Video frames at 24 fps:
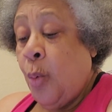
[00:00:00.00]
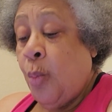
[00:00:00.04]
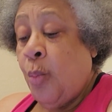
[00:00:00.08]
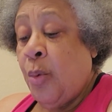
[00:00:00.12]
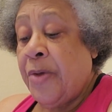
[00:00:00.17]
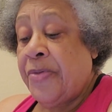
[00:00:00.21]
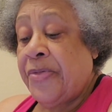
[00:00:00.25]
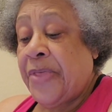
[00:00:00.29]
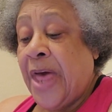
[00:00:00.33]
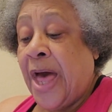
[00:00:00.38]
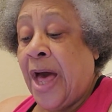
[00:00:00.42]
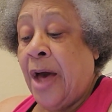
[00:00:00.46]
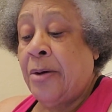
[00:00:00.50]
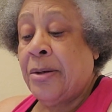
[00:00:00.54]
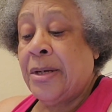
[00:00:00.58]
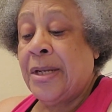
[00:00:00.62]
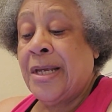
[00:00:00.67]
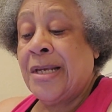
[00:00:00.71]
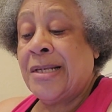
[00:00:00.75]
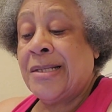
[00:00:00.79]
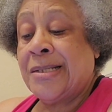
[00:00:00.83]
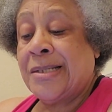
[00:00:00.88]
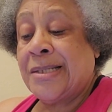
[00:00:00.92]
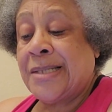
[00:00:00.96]
without
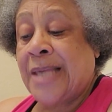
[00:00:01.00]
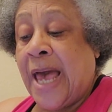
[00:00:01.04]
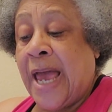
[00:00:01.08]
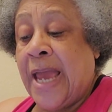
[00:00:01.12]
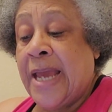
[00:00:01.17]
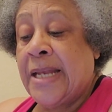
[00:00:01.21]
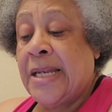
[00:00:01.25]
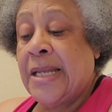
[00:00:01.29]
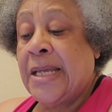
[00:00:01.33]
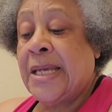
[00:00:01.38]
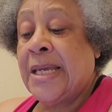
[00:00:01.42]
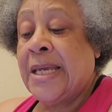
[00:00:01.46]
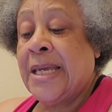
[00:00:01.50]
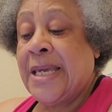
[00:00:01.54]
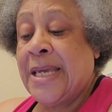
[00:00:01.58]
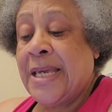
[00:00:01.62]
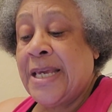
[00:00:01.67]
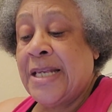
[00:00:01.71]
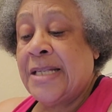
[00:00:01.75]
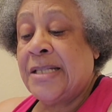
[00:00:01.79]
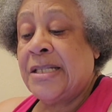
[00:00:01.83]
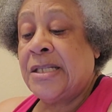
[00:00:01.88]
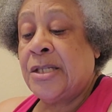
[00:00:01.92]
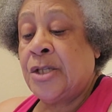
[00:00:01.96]
exciting
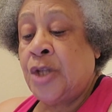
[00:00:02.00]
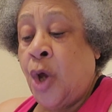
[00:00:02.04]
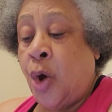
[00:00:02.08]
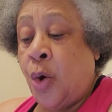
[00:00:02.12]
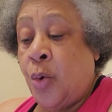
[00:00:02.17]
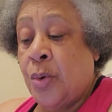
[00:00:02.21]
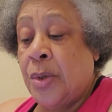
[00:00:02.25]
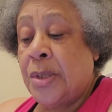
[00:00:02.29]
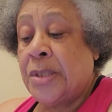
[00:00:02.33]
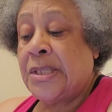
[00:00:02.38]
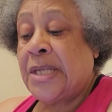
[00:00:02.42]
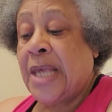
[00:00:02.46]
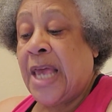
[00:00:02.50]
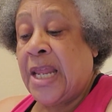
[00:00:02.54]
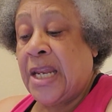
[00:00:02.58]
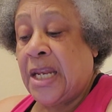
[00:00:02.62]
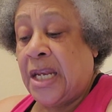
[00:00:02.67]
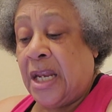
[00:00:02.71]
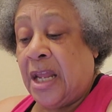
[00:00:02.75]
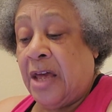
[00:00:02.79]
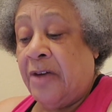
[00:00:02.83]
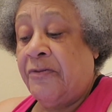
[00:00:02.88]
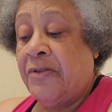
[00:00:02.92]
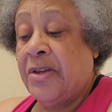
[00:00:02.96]
his notice
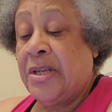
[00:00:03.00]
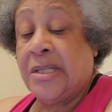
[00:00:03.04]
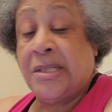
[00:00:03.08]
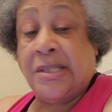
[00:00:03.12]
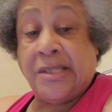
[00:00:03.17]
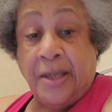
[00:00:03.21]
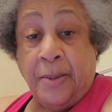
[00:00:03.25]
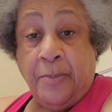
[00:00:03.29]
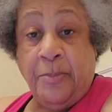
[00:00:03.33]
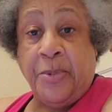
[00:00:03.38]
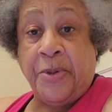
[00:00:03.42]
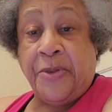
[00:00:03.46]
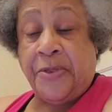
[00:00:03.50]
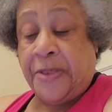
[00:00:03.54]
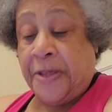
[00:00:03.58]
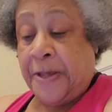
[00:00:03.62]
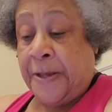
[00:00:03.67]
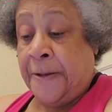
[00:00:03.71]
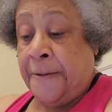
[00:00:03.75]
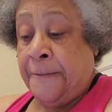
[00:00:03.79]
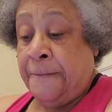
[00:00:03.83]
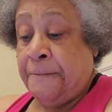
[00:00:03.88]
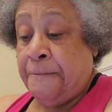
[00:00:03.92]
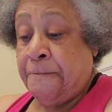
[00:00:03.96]
and loving
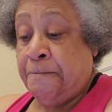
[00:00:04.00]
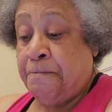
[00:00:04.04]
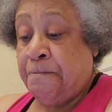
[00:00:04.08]
sympathy.